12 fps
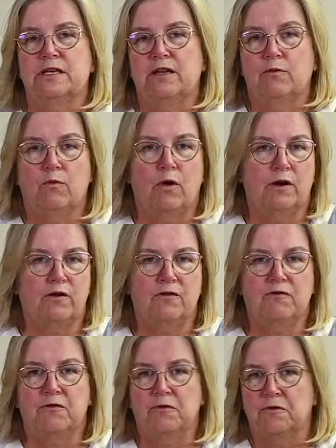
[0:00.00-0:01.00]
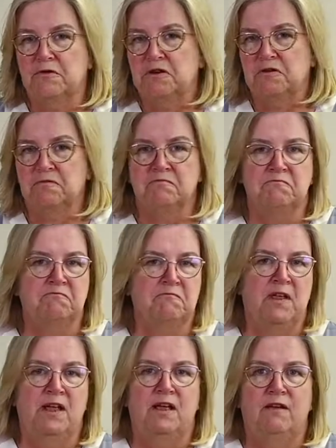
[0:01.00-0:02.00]
it in water for,
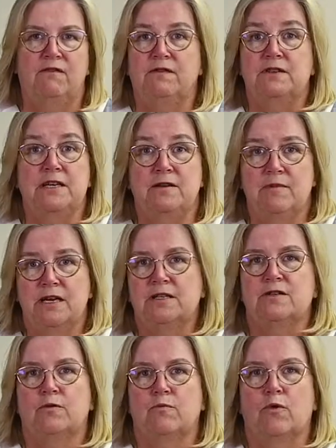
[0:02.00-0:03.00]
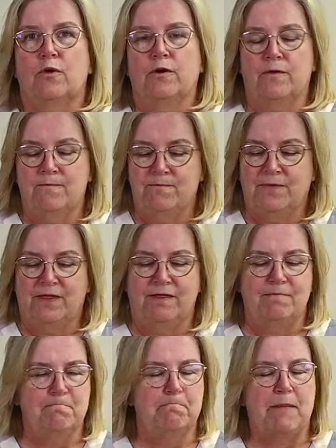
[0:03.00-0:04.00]
15 minutes or more,
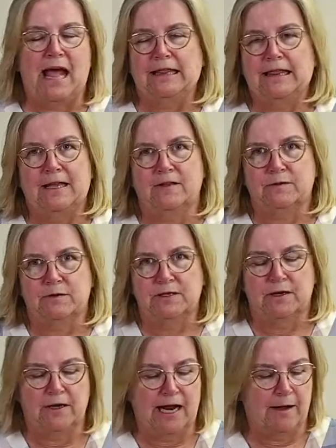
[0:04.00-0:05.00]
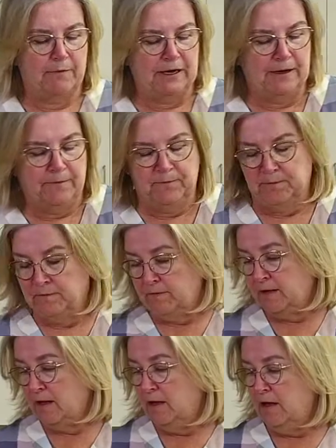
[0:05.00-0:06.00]
bad things will start happening.
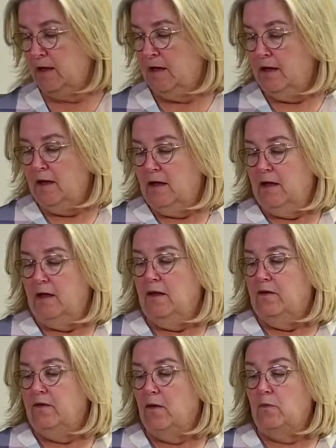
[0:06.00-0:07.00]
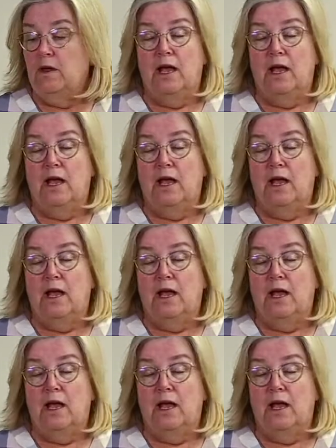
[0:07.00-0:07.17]
So